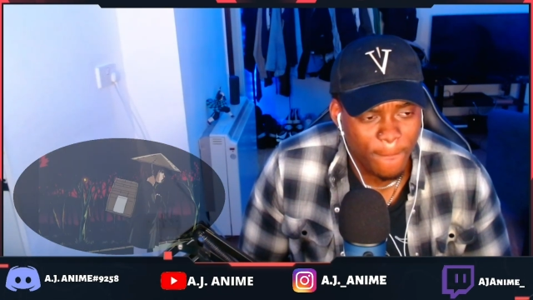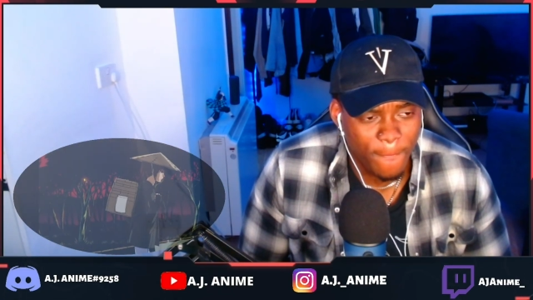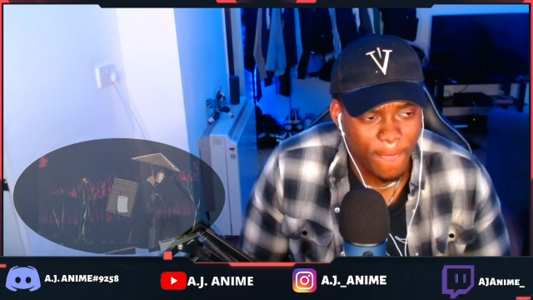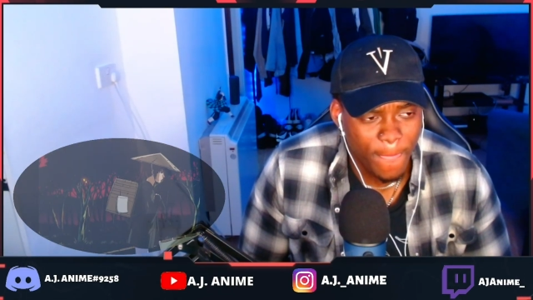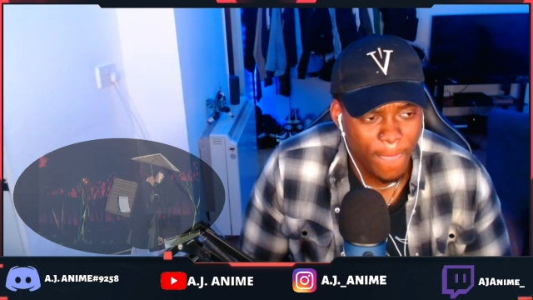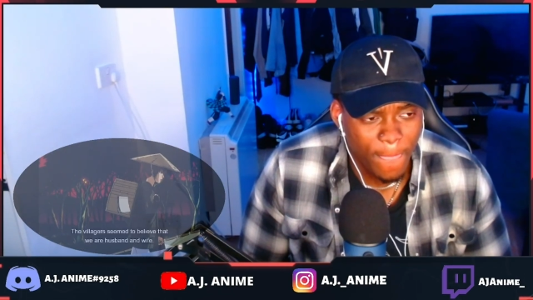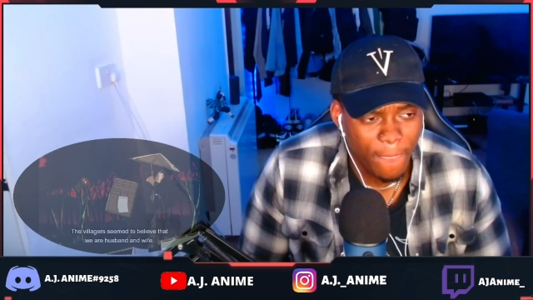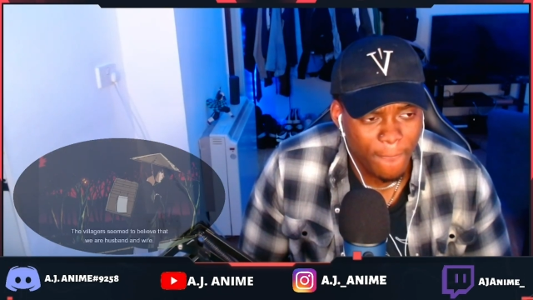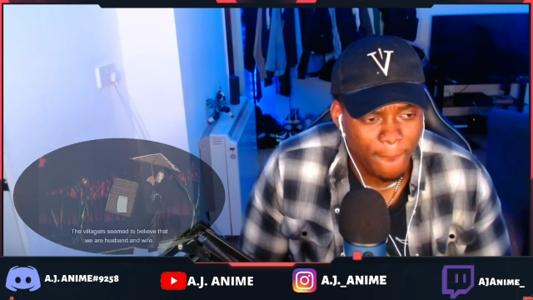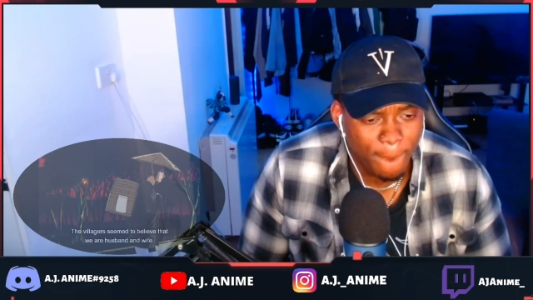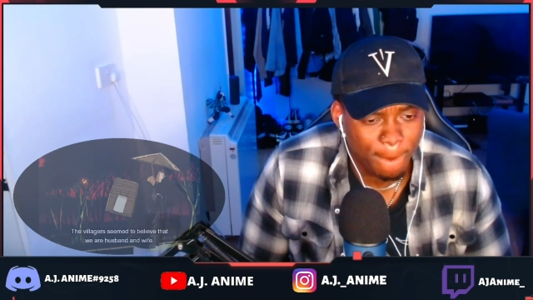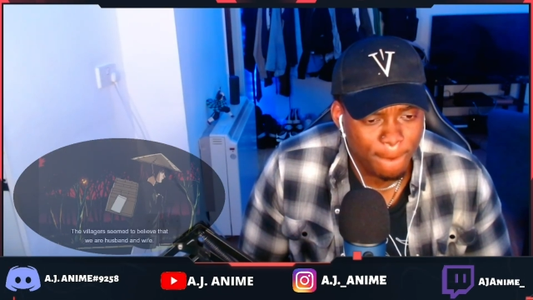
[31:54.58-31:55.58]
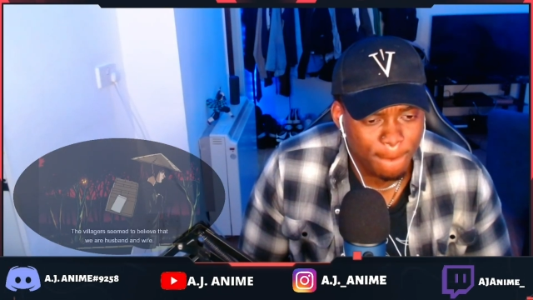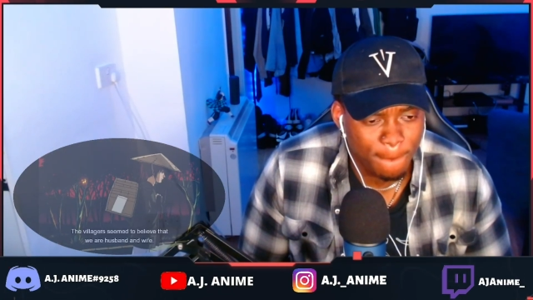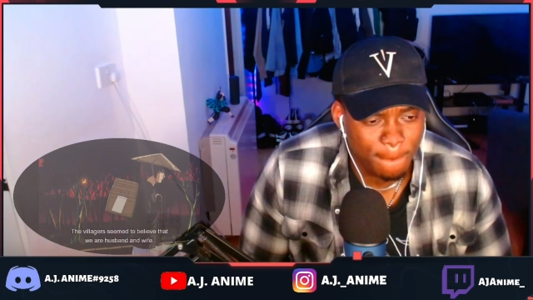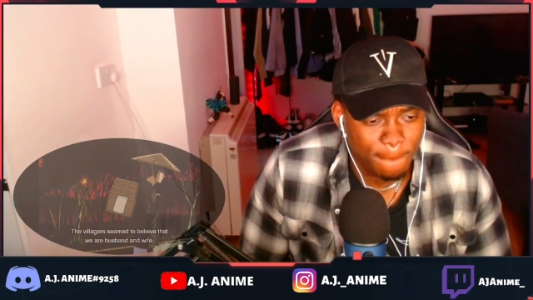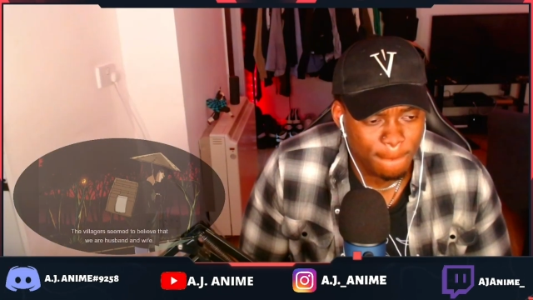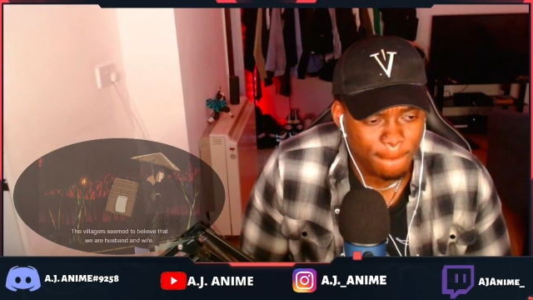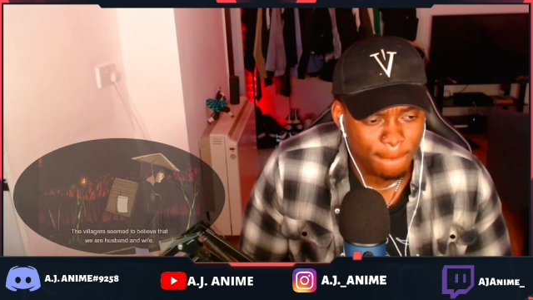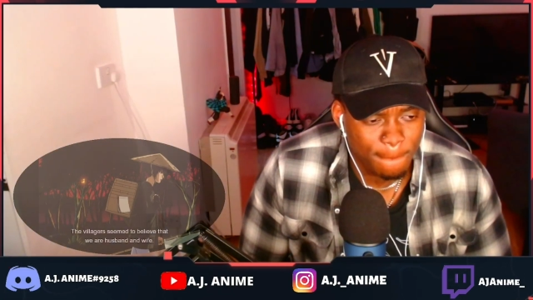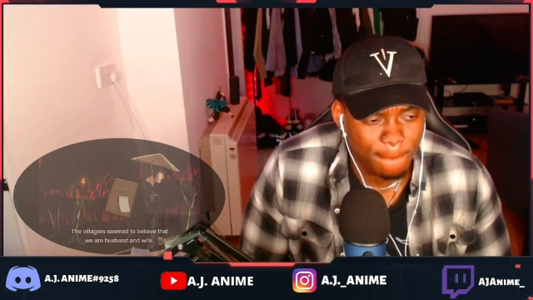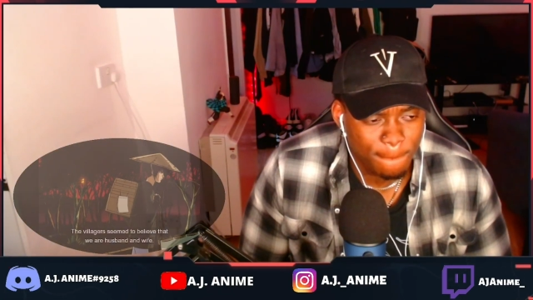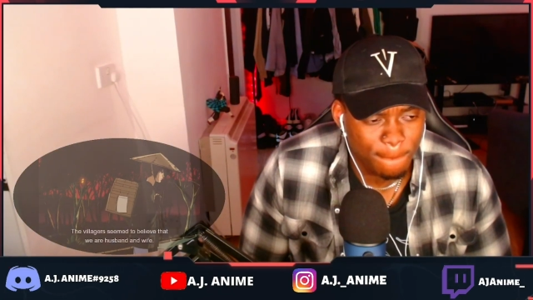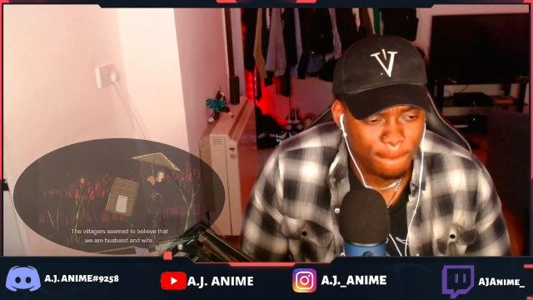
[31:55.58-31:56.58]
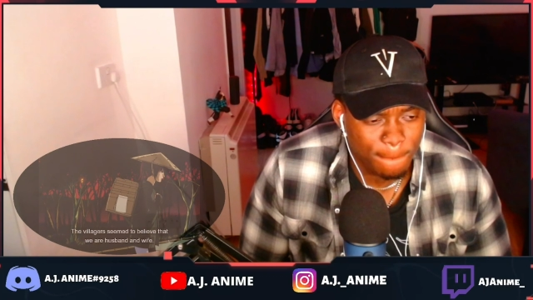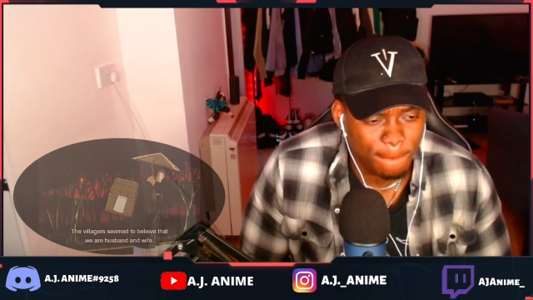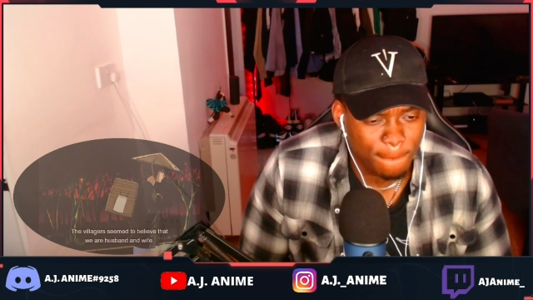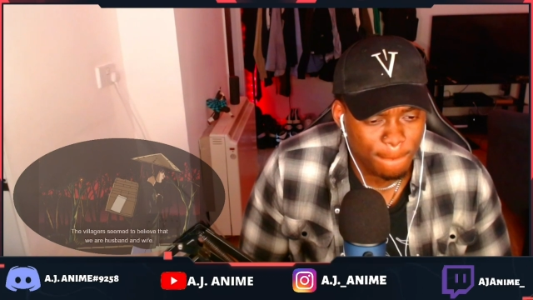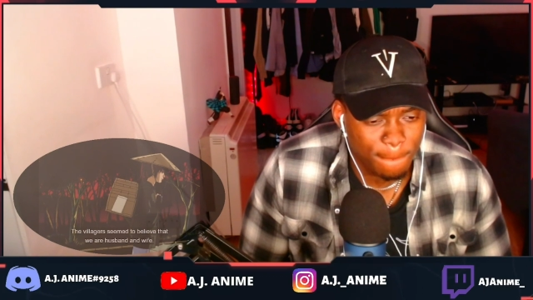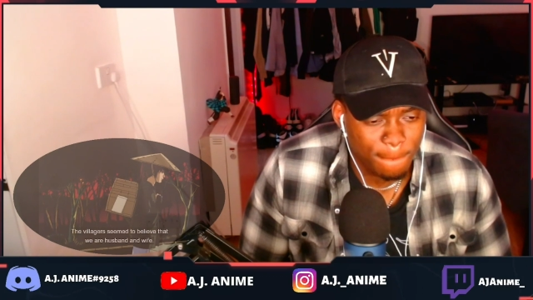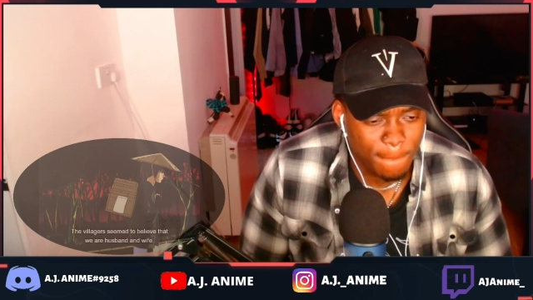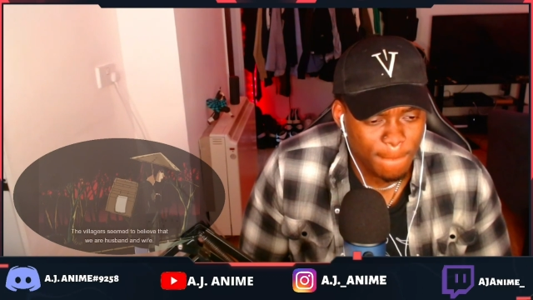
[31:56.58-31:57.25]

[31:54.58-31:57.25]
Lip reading: [no speech]